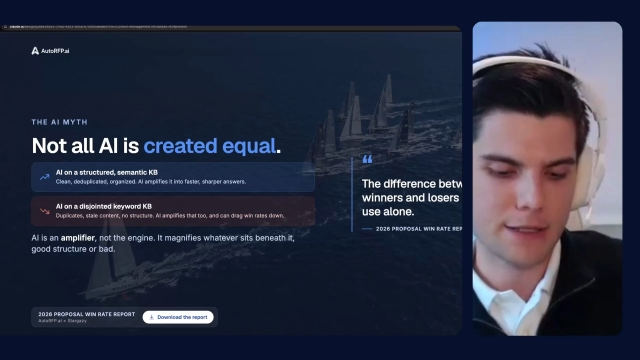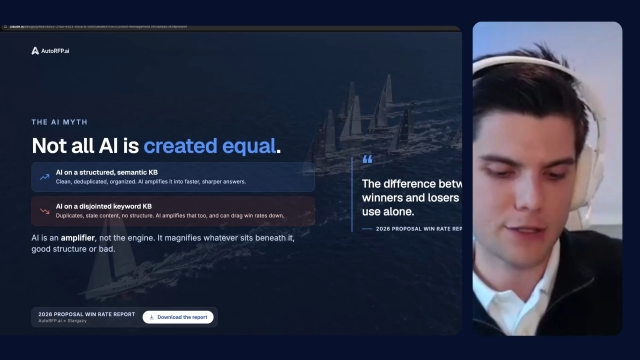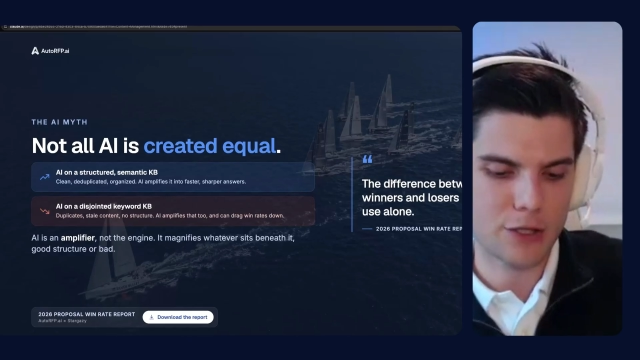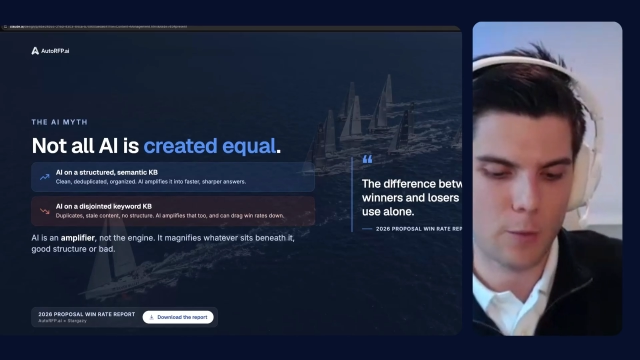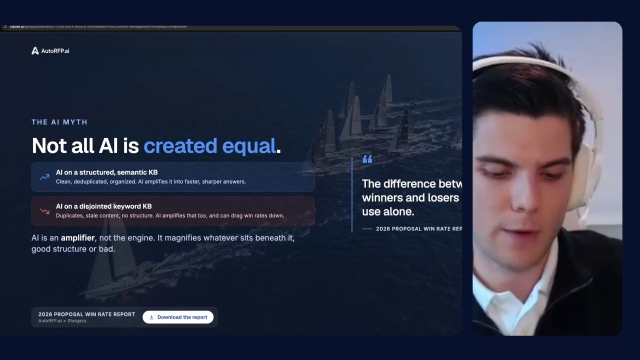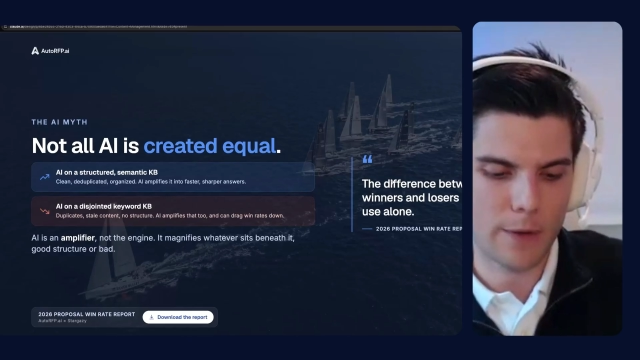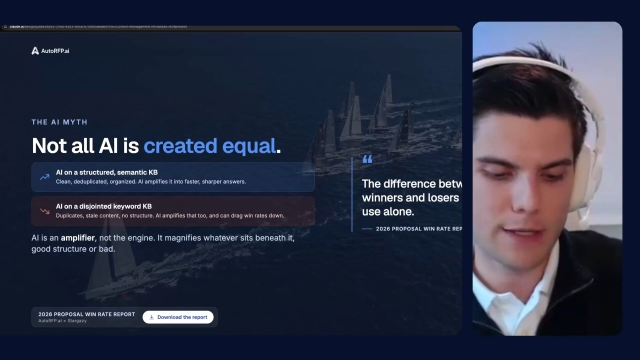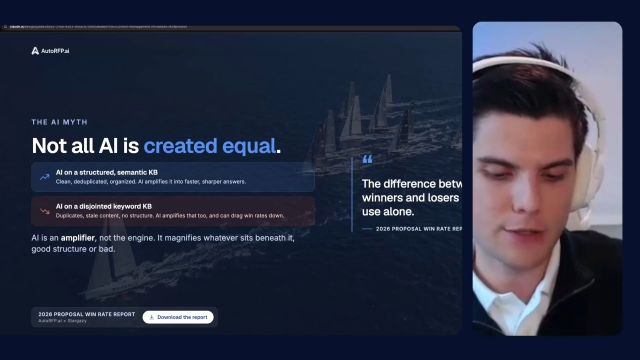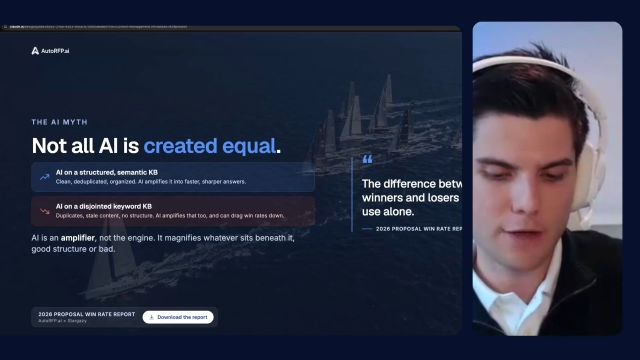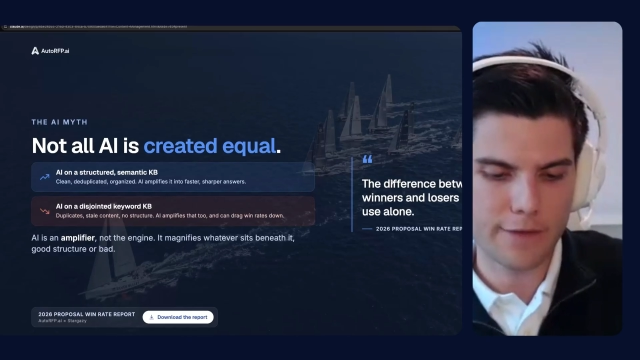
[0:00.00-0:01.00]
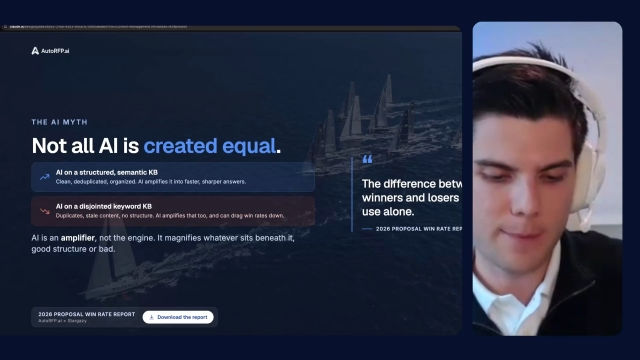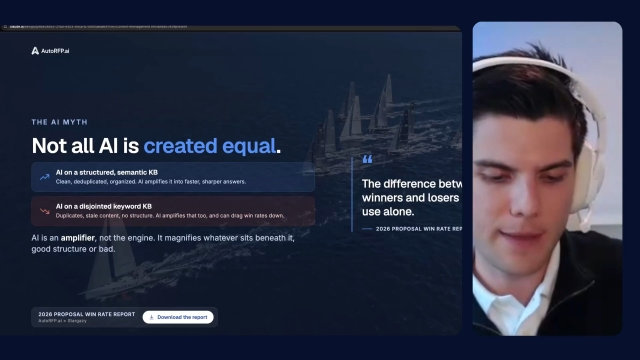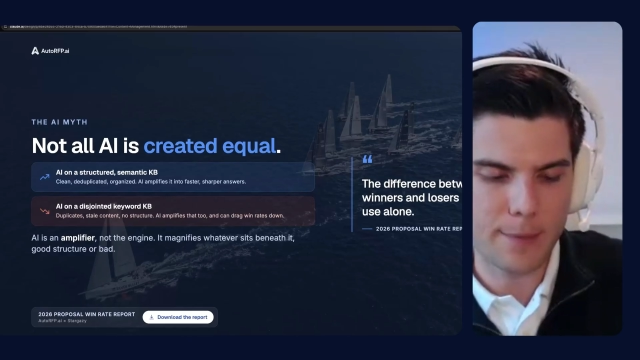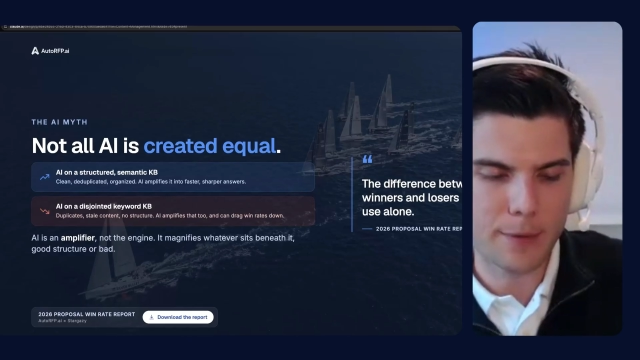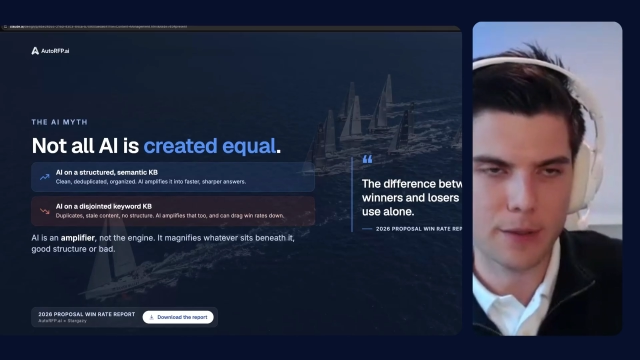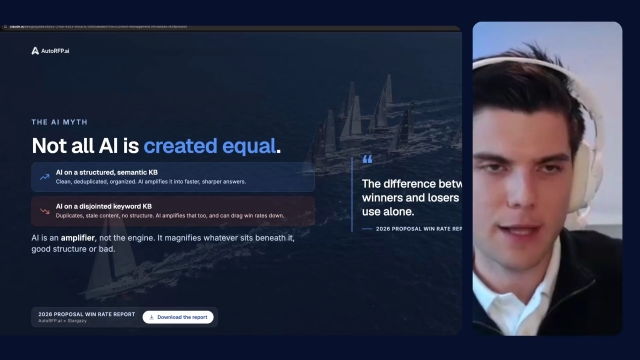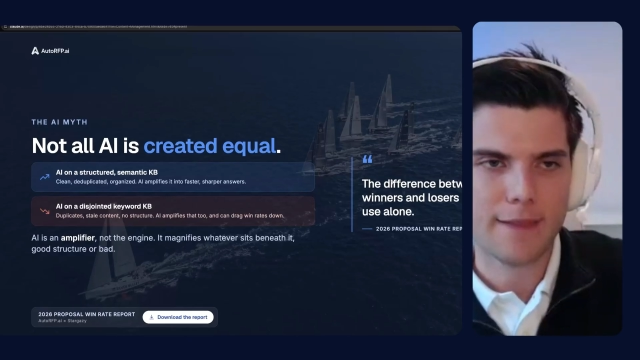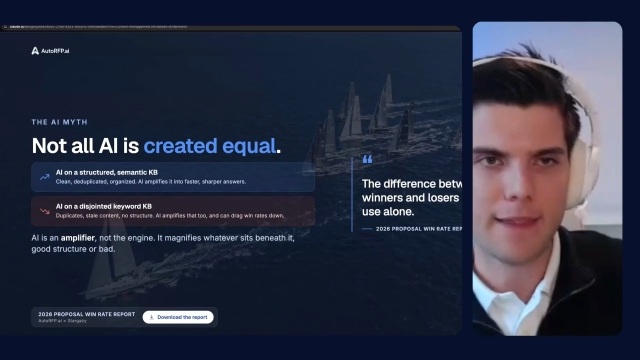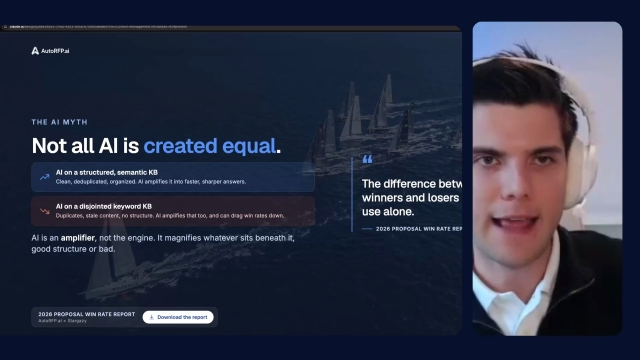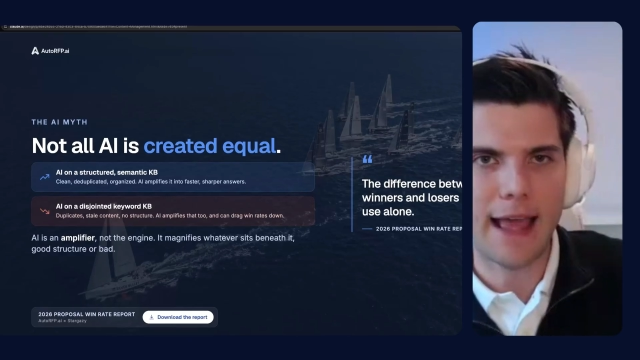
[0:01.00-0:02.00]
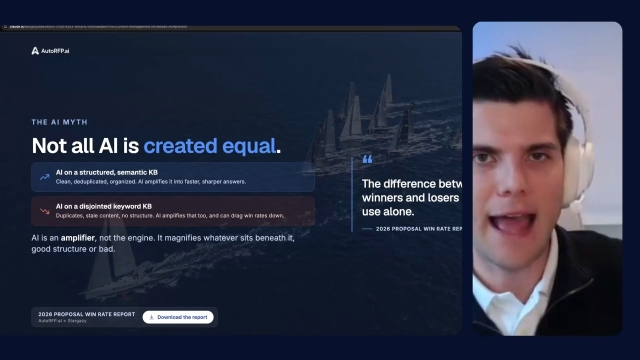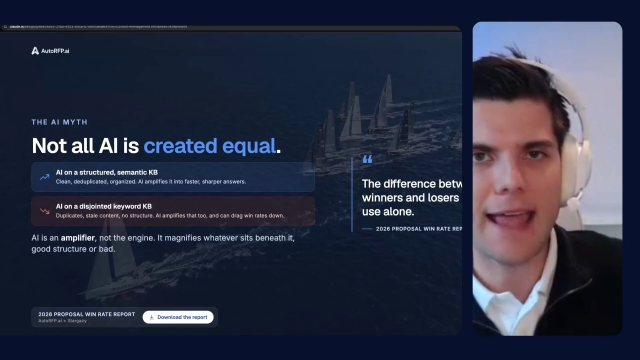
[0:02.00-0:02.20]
makes it so when we survey people,